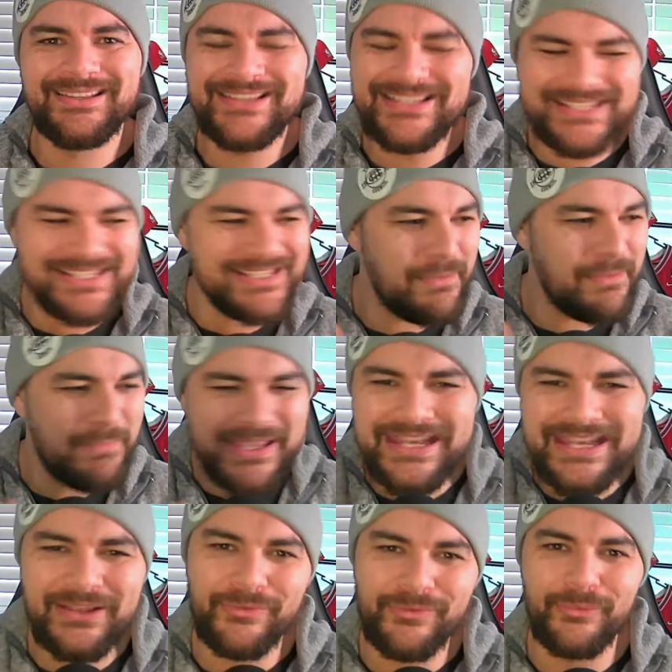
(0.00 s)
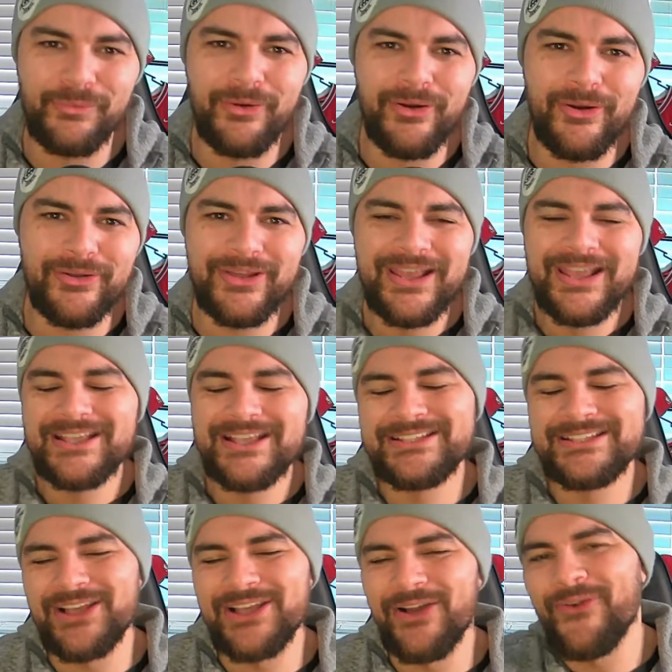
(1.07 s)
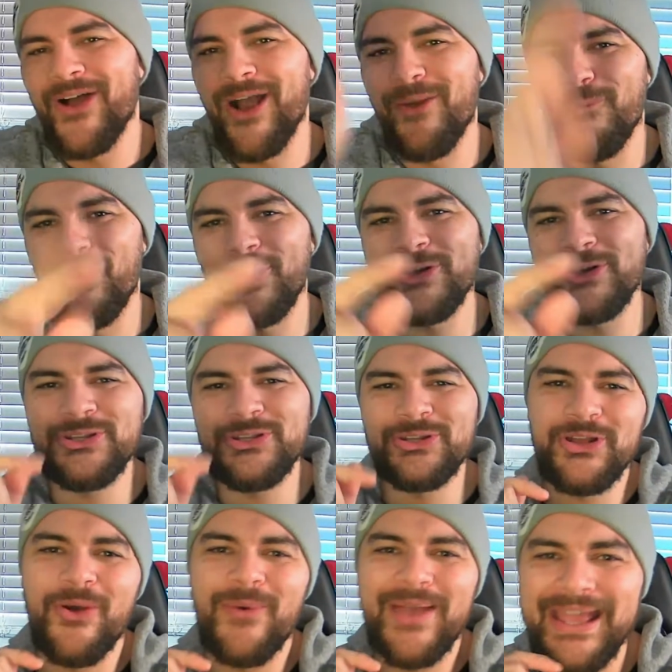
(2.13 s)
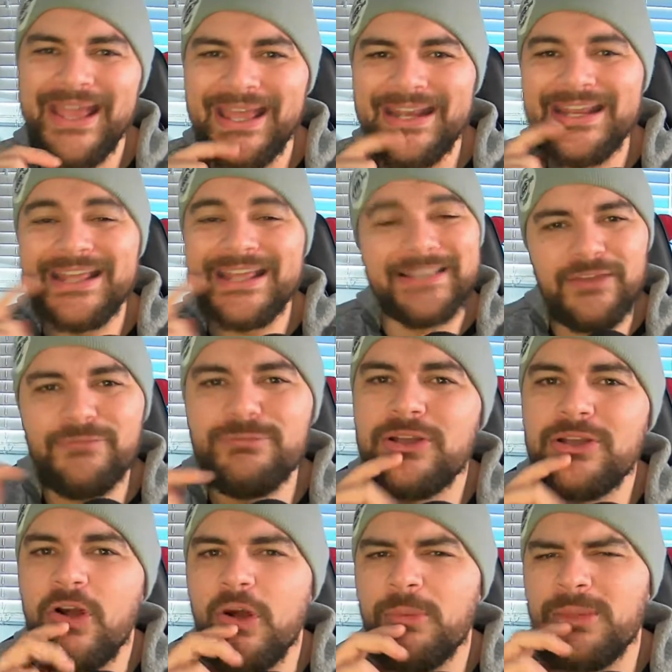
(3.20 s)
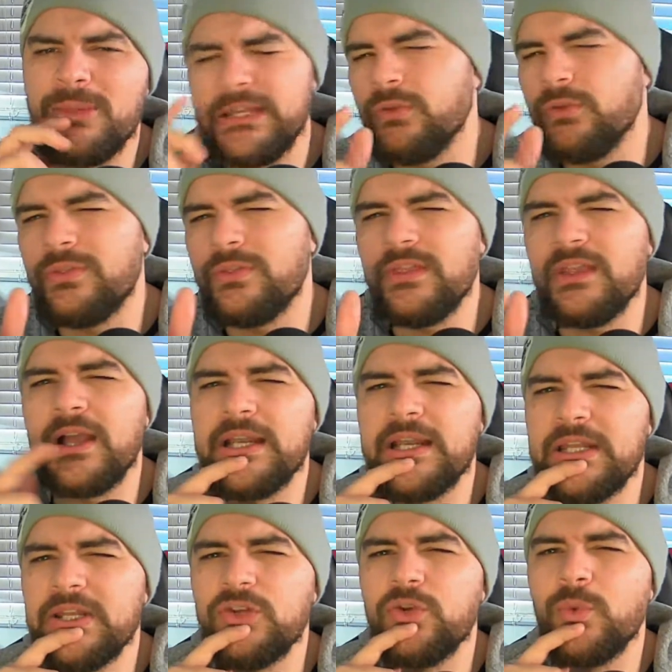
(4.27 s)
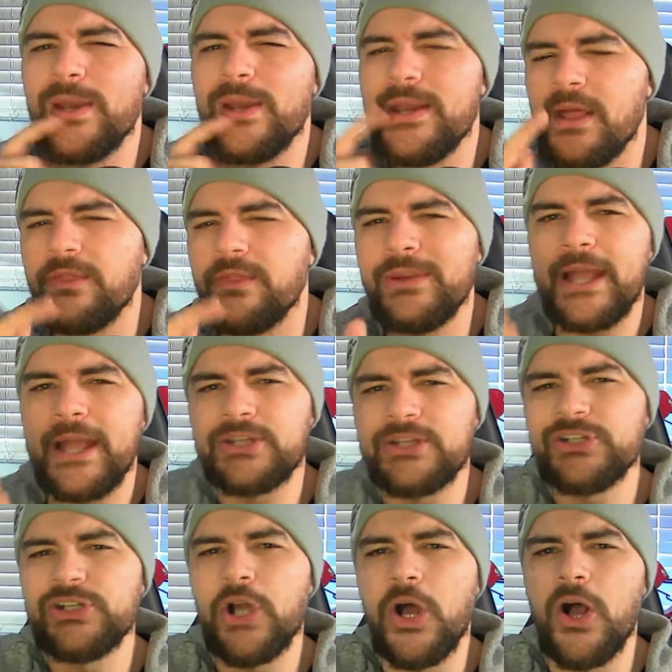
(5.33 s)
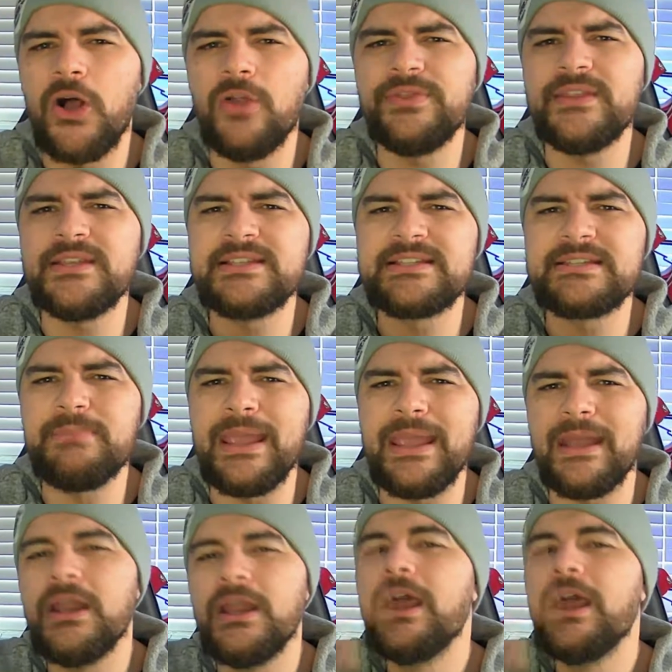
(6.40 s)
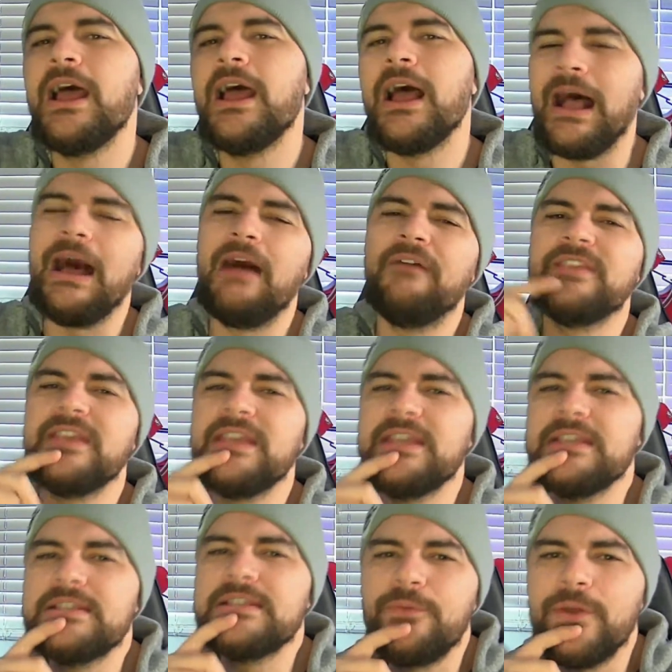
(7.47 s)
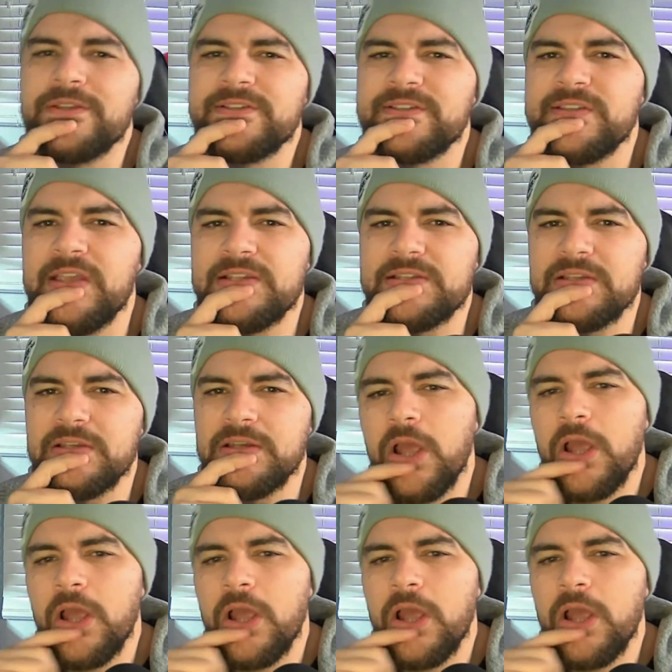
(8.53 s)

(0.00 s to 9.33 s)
This is the beginning of the road. So I want you to go ahead and leave me a comment if you think I need to do another reaction on this man after his first season.